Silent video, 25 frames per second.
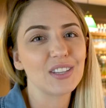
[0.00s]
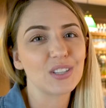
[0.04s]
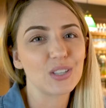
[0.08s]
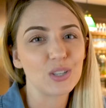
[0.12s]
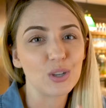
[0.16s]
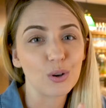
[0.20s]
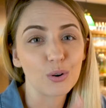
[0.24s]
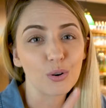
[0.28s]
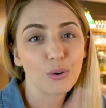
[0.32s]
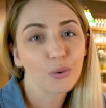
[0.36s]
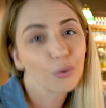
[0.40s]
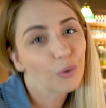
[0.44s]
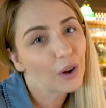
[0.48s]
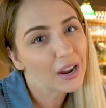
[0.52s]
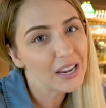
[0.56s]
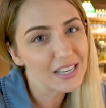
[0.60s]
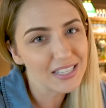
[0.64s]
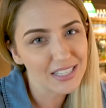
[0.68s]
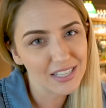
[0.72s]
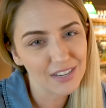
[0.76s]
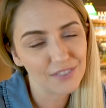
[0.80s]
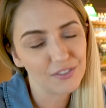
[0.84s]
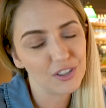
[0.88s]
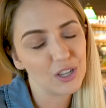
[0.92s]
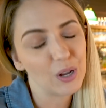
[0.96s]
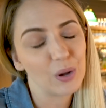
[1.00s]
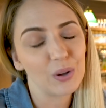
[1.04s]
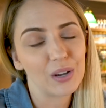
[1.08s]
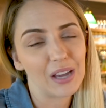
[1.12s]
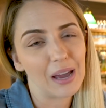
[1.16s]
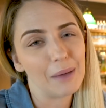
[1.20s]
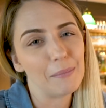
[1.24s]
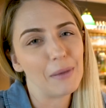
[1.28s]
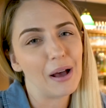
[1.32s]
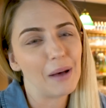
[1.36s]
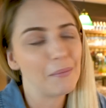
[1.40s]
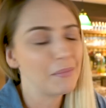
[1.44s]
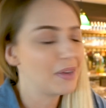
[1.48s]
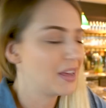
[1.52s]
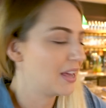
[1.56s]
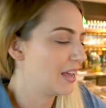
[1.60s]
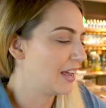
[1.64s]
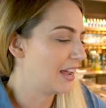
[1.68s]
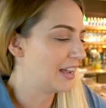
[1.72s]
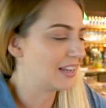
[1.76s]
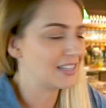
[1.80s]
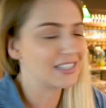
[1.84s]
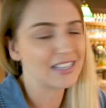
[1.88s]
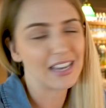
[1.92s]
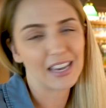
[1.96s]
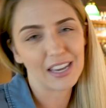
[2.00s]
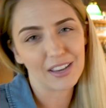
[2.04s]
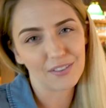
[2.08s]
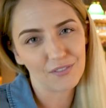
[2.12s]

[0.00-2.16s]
So you're crazy if you don't come up and take